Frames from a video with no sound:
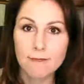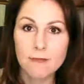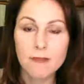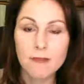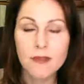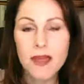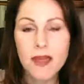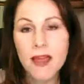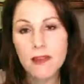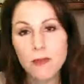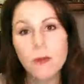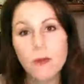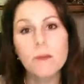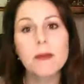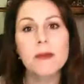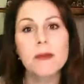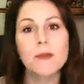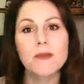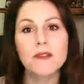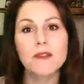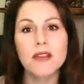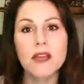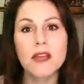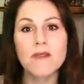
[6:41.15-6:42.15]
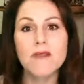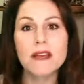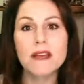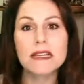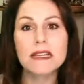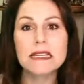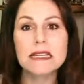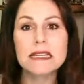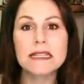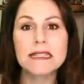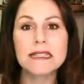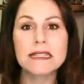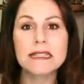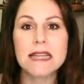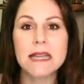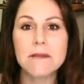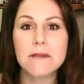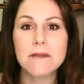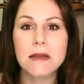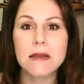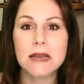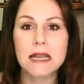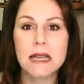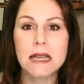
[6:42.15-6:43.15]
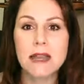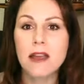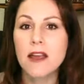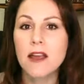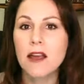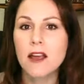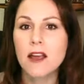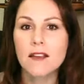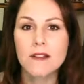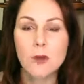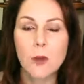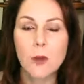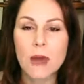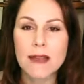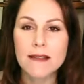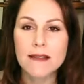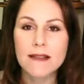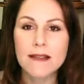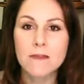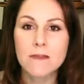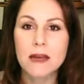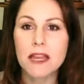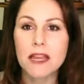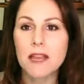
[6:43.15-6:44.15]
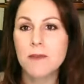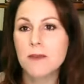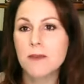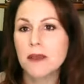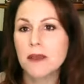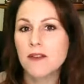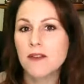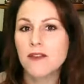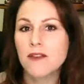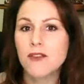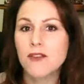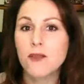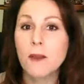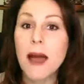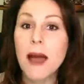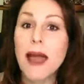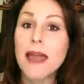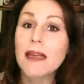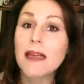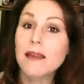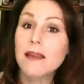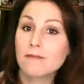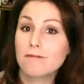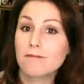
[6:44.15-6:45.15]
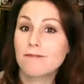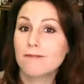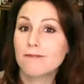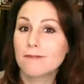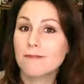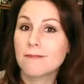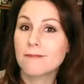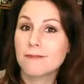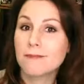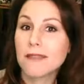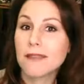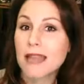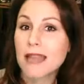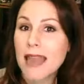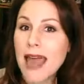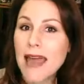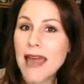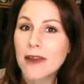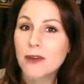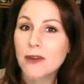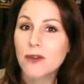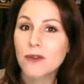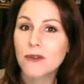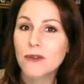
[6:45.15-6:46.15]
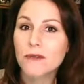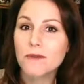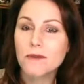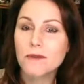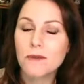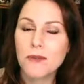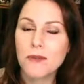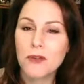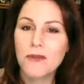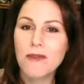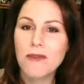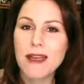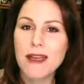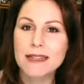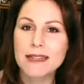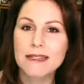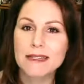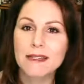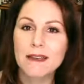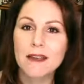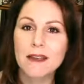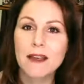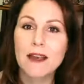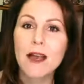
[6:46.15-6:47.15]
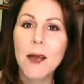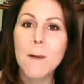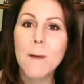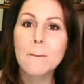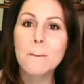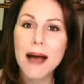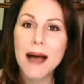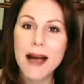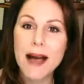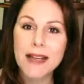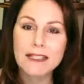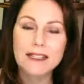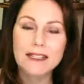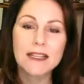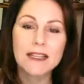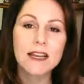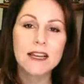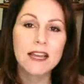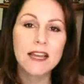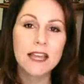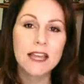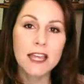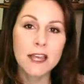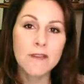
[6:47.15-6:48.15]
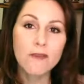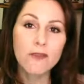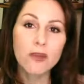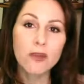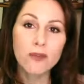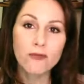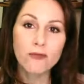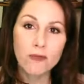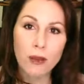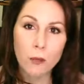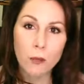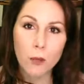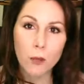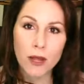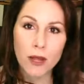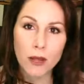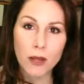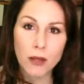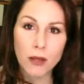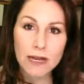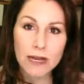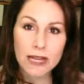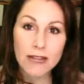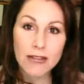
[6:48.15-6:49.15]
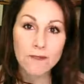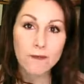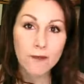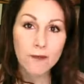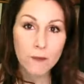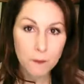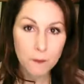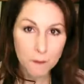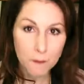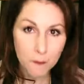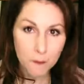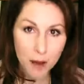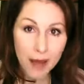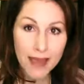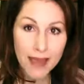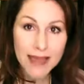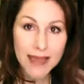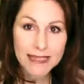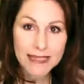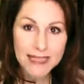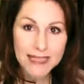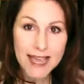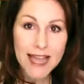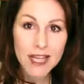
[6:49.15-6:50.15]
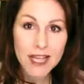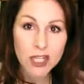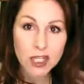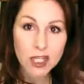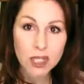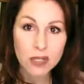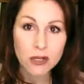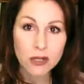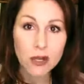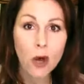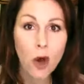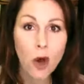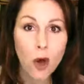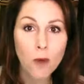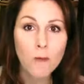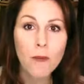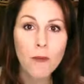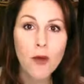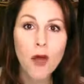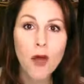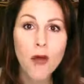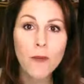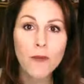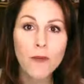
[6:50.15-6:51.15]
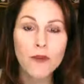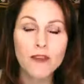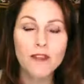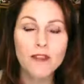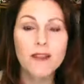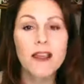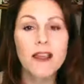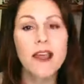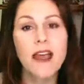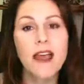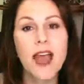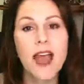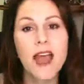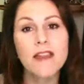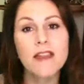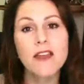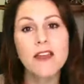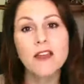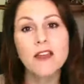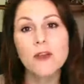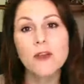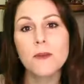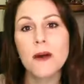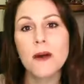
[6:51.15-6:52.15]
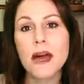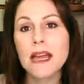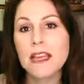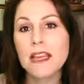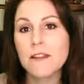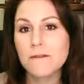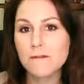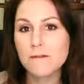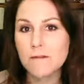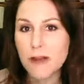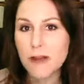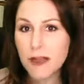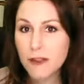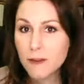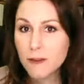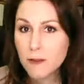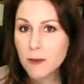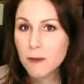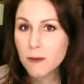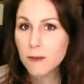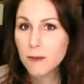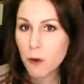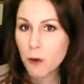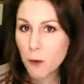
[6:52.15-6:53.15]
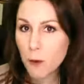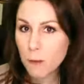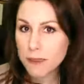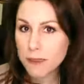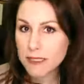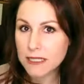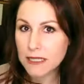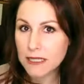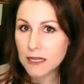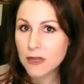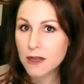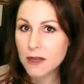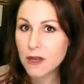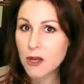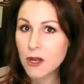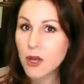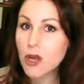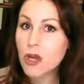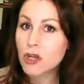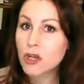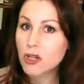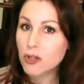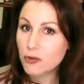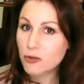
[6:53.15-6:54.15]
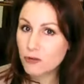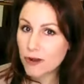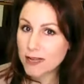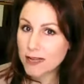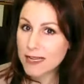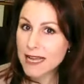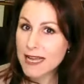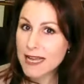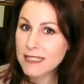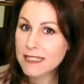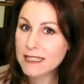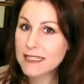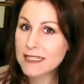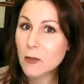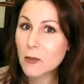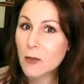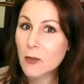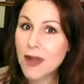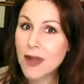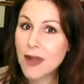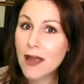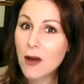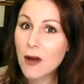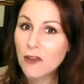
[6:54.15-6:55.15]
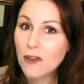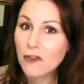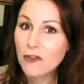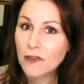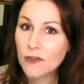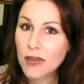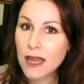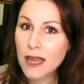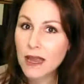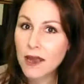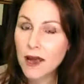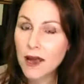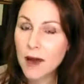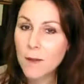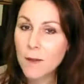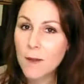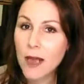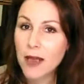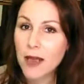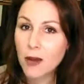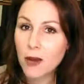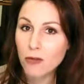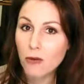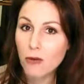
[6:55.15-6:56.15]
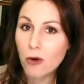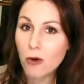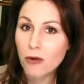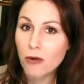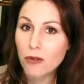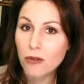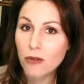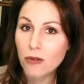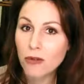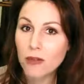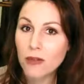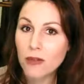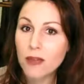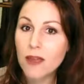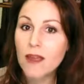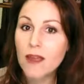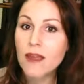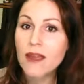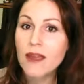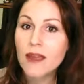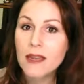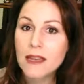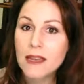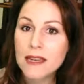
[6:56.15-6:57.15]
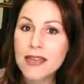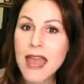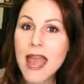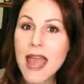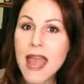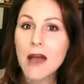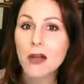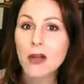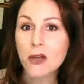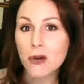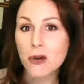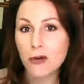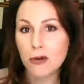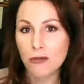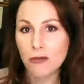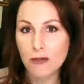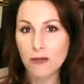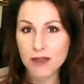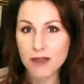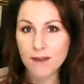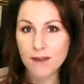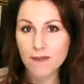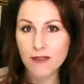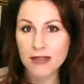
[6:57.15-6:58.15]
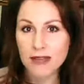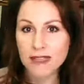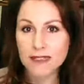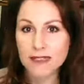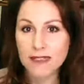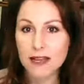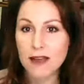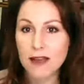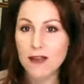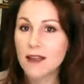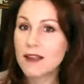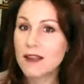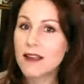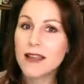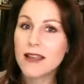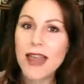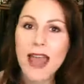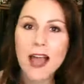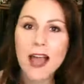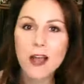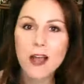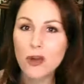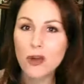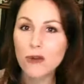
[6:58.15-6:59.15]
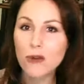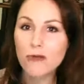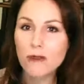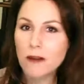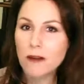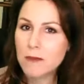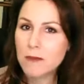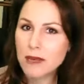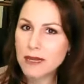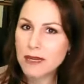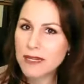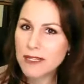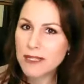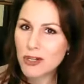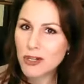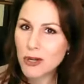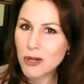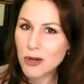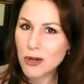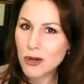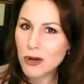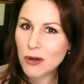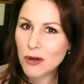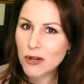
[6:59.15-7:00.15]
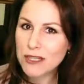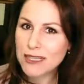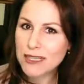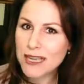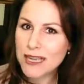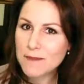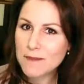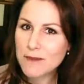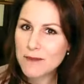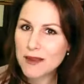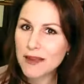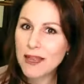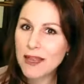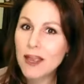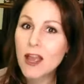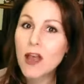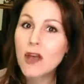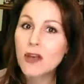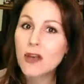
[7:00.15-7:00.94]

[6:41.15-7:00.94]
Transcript: That's when people say renting is dead money, it's a waste of money because you're paying the landlord the rent. But if you rent where you live by intention, on purpose, and then you buy an investment property to rent out to someone else for income and growth, now you're a rent investor. Now your rent money is no longer dead money.